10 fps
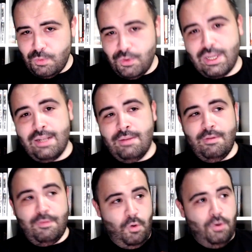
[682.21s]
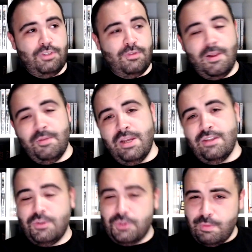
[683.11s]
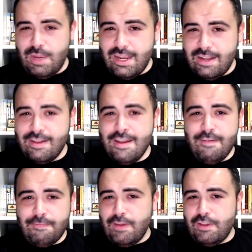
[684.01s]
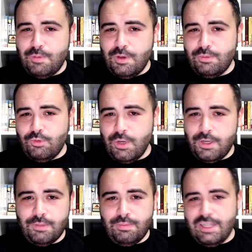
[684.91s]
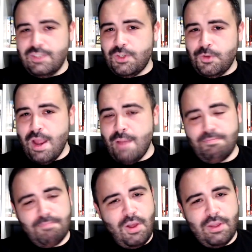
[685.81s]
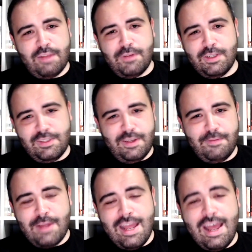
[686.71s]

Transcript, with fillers: You can, of course, follow me on social media, Facebook, Twitter, Instagram, all that fun stuff.